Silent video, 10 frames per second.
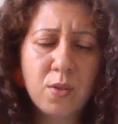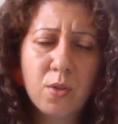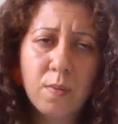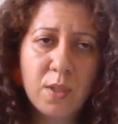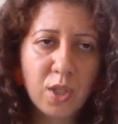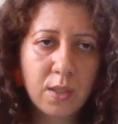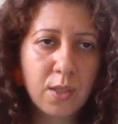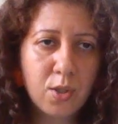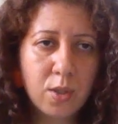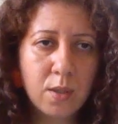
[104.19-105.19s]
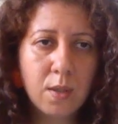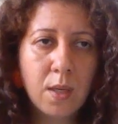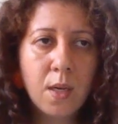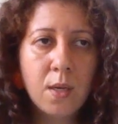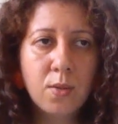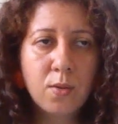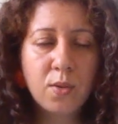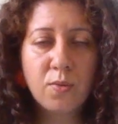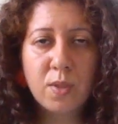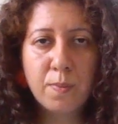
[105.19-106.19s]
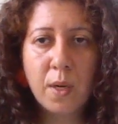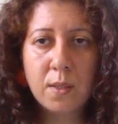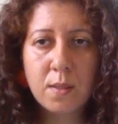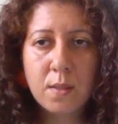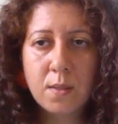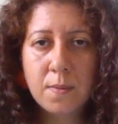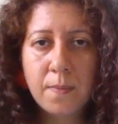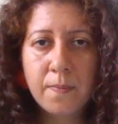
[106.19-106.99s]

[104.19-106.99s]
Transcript: so much attention to the response.